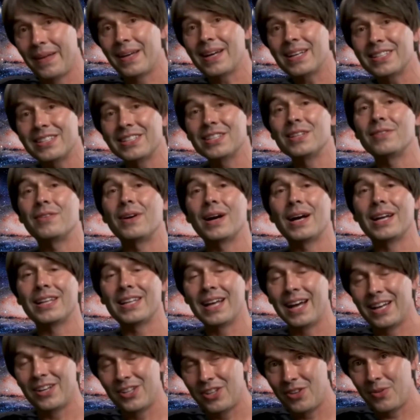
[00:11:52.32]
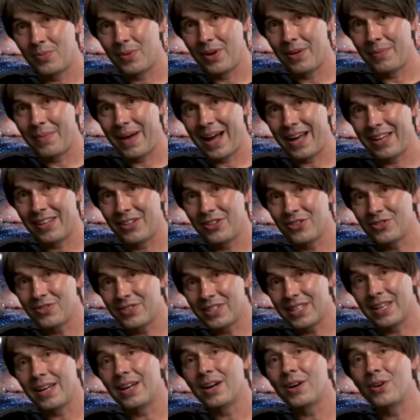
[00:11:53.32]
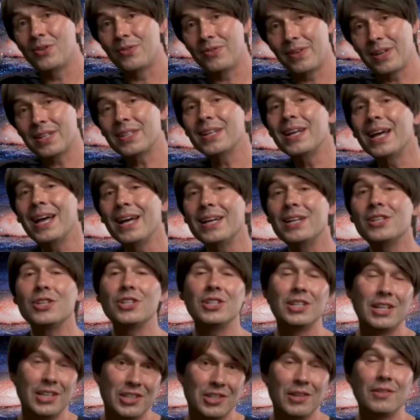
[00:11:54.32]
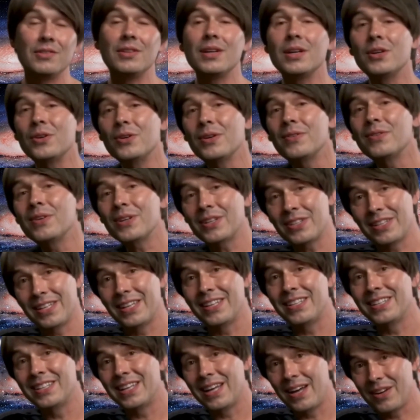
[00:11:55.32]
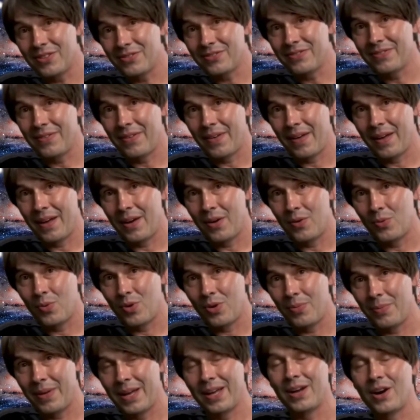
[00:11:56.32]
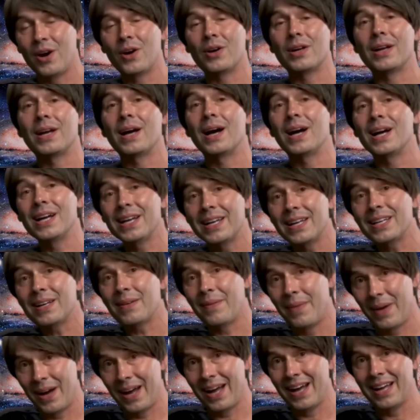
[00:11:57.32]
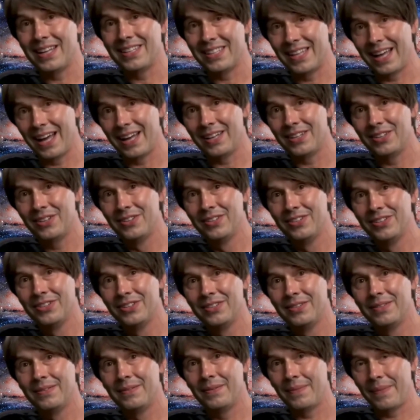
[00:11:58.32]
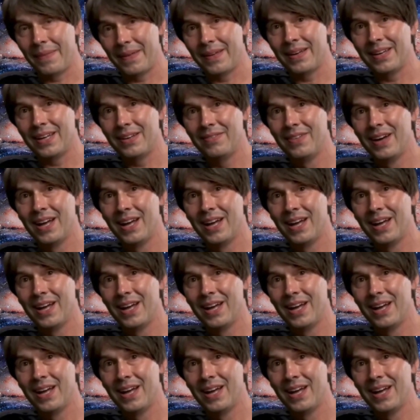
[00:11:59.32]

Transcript: a civilization with mastery over the energy of the universe itself would be godlike by our standards. If